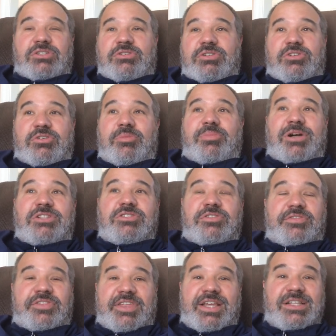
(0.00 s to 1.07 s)
You can do a bunch of
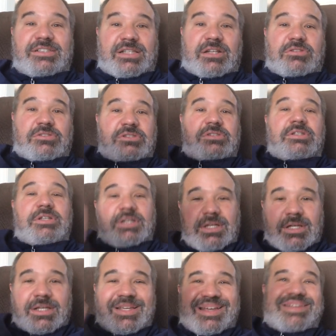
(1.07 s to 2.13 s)
things that'll just
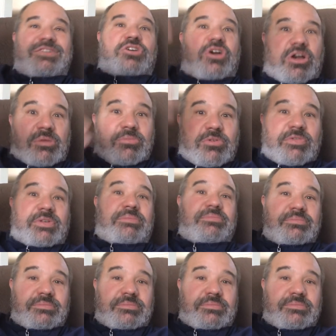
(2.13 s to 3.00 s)
get your heart moving.